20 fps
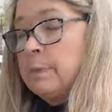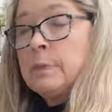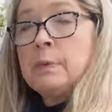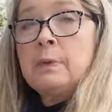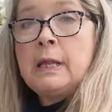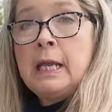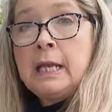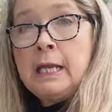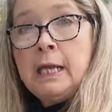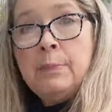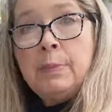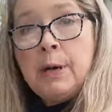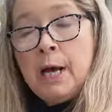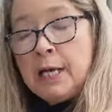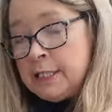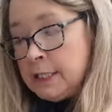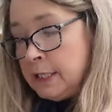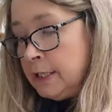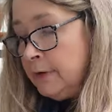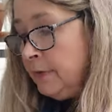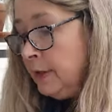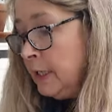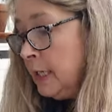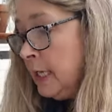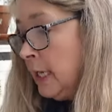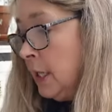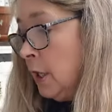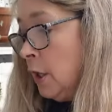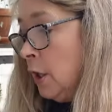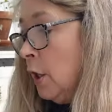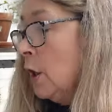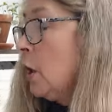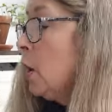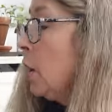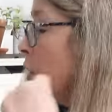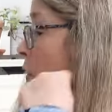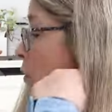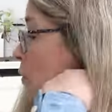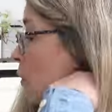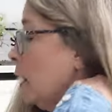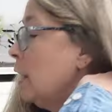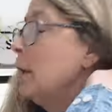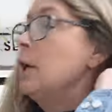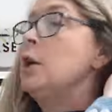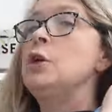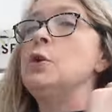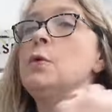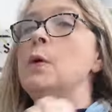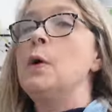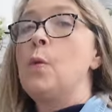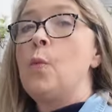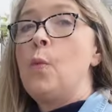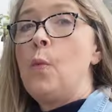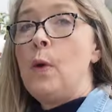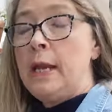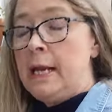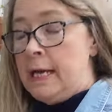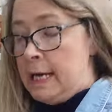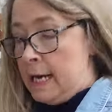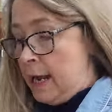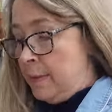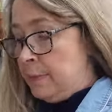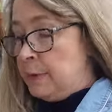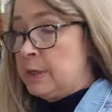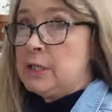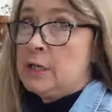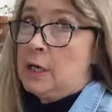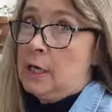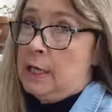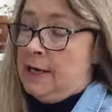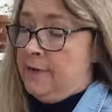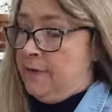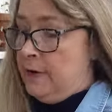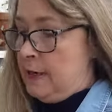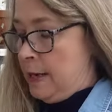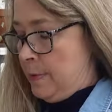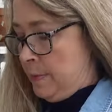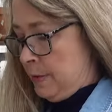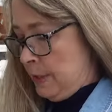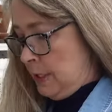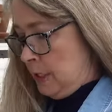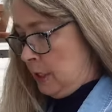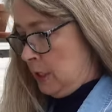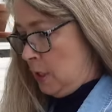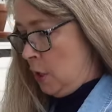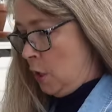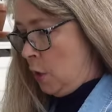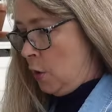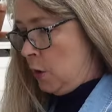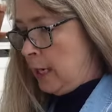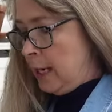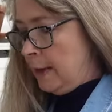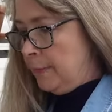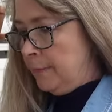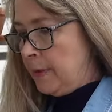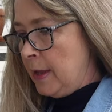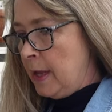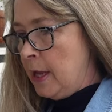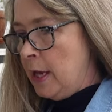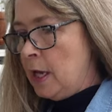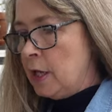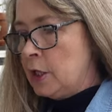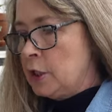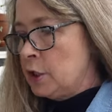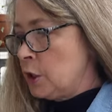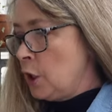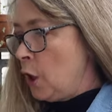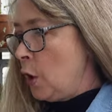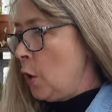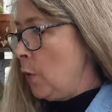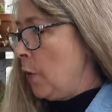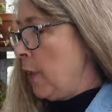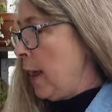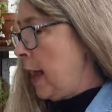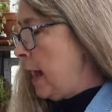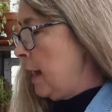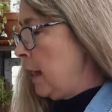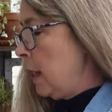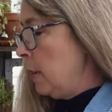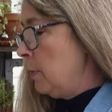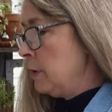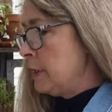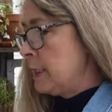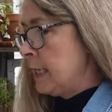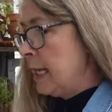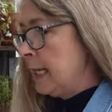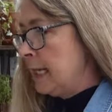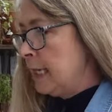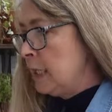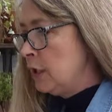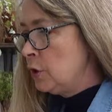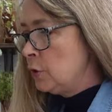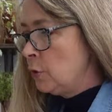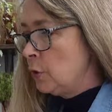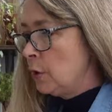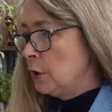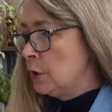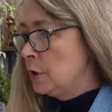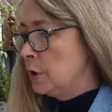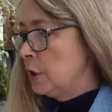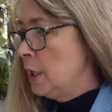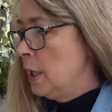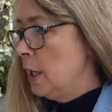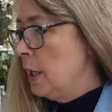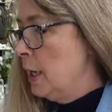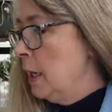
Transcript: Thinking positively here, we're going to do it when it happens, not if it happens. Okay, so that I will take indoors.